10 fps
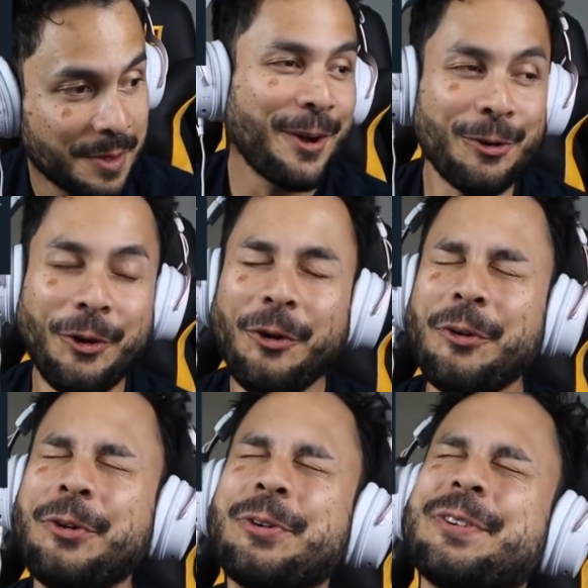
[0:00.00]

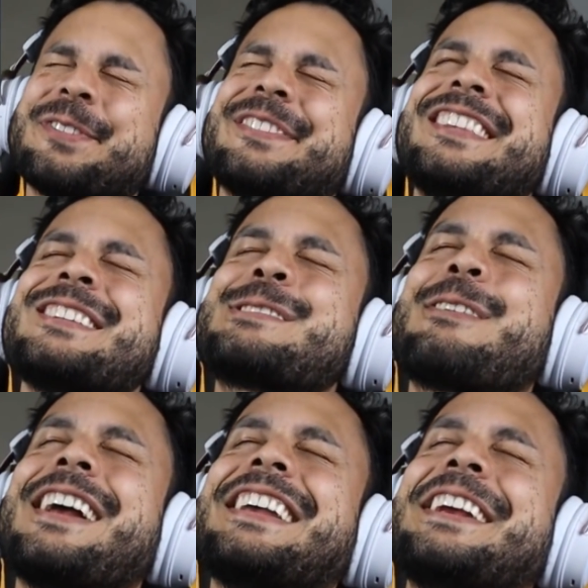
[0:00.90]
Oh, this
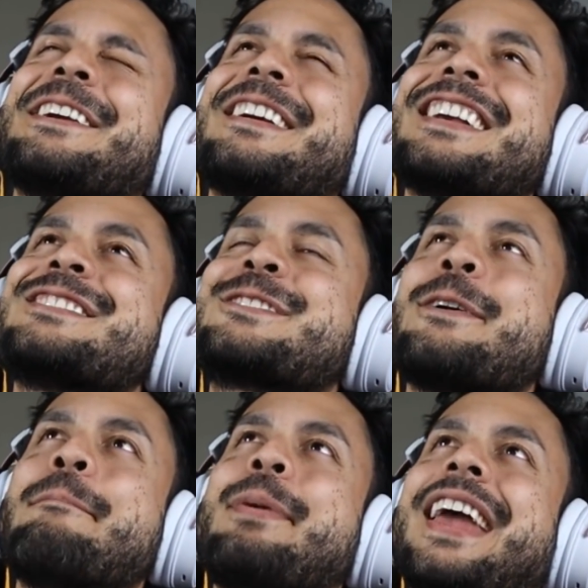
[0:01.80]
right here is
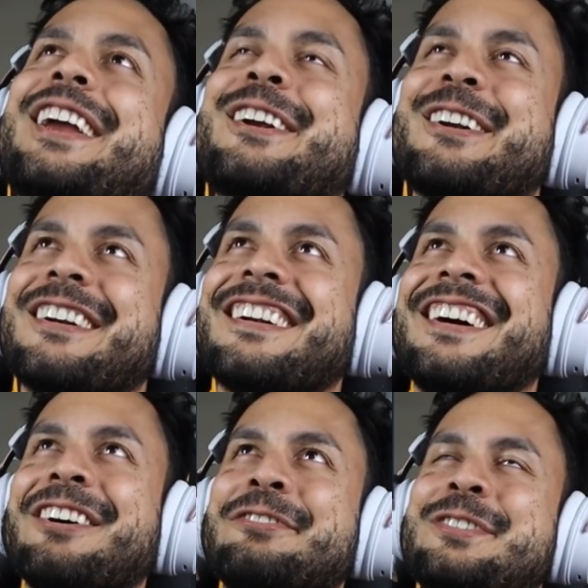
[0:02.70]
the banger
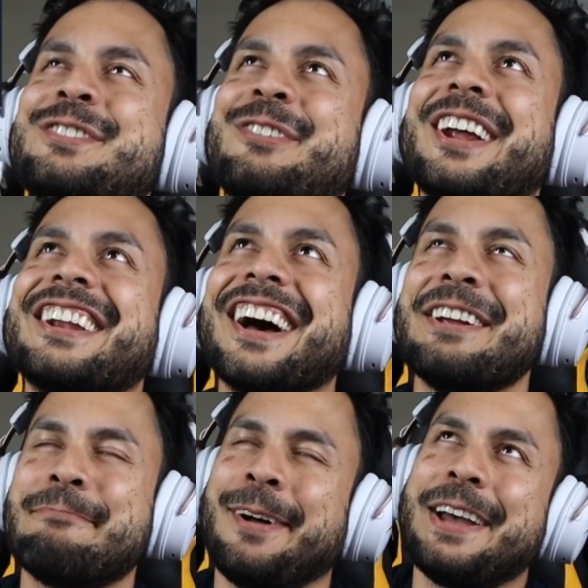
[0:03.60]
of the thread,
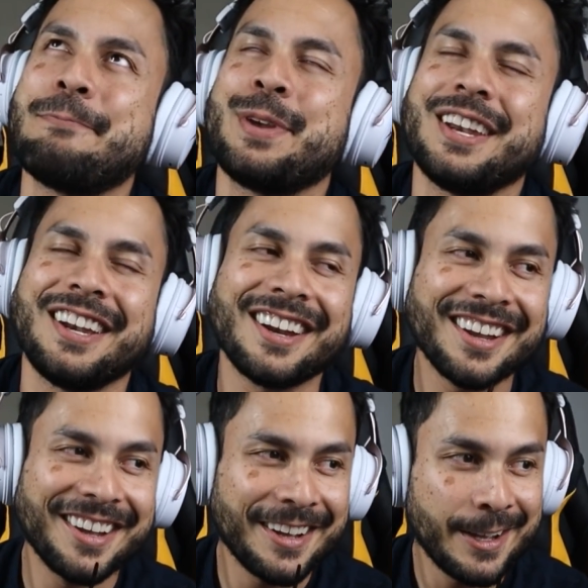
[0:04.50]
in my opinion.
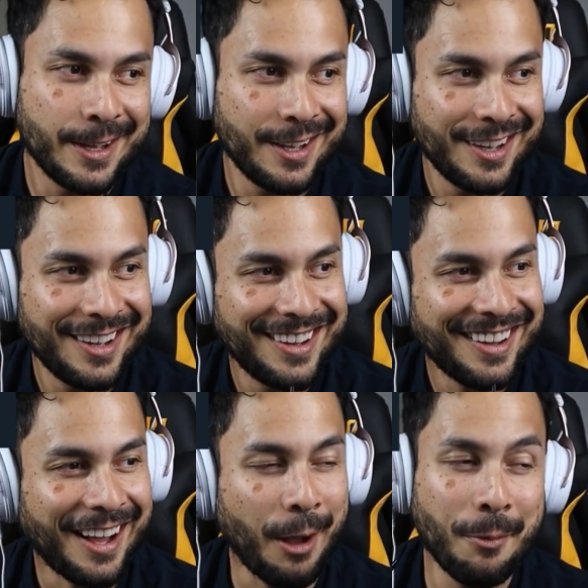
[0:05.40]

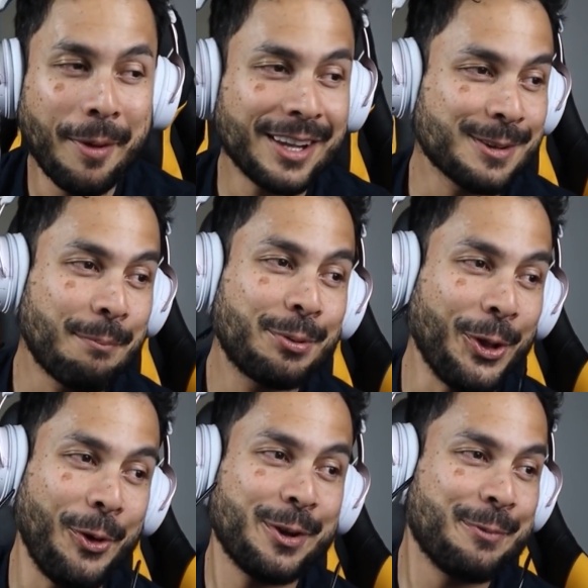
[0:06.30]
I'm about to
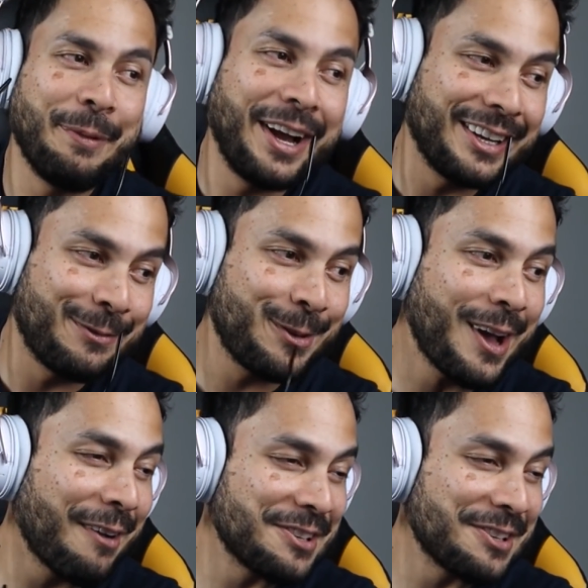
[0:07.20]
blow your mind. If you haven't